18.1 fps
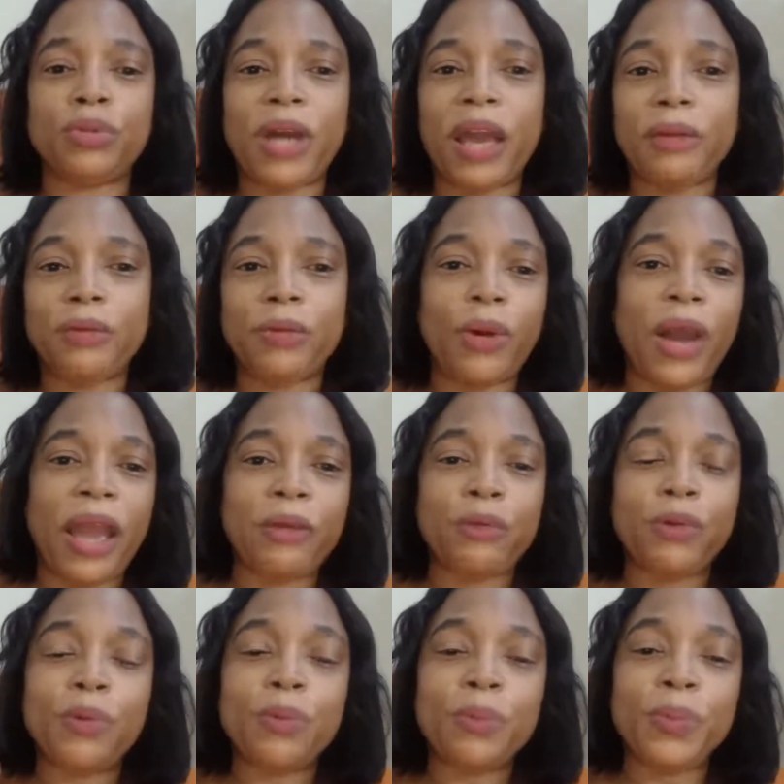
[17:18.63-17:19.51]

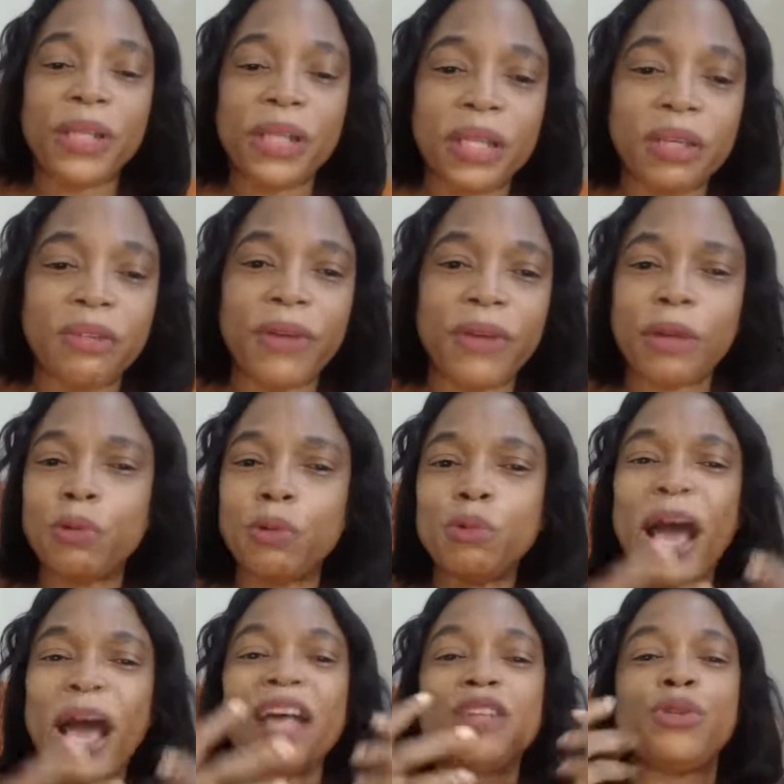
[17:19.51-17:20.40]
I don't believe, I
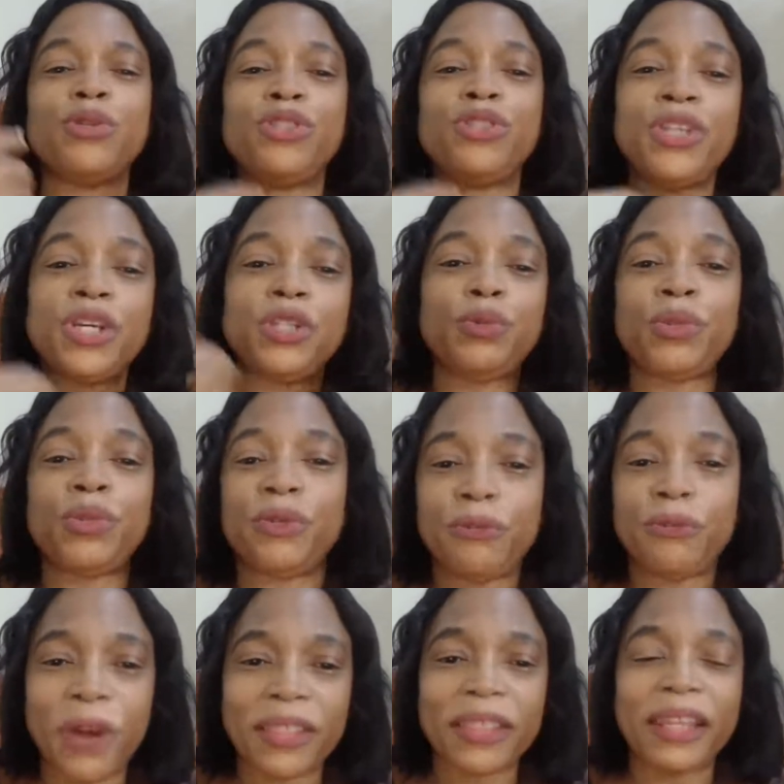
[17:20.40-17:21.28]
don't associate with
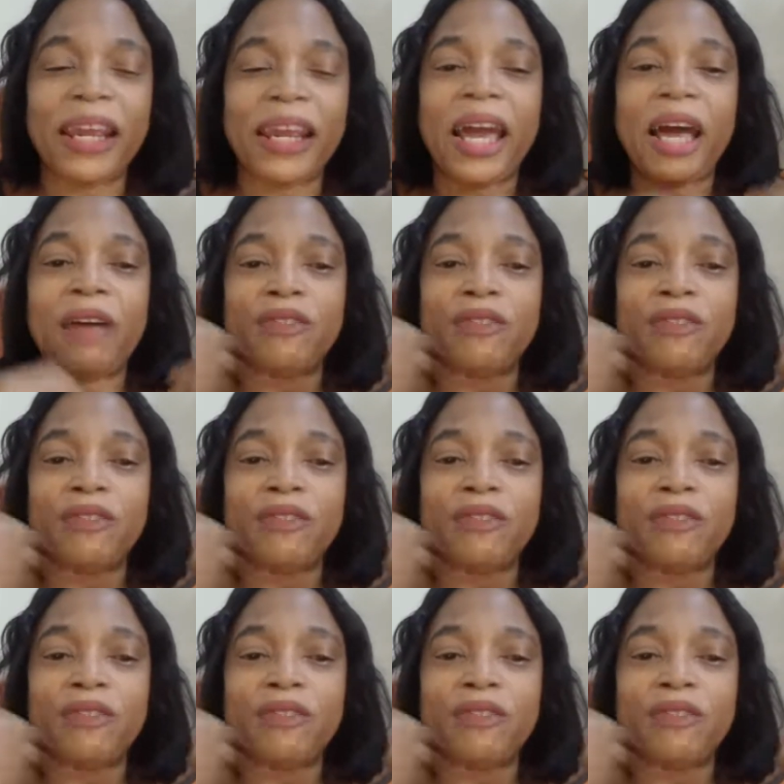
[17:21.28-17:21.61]
the fact that I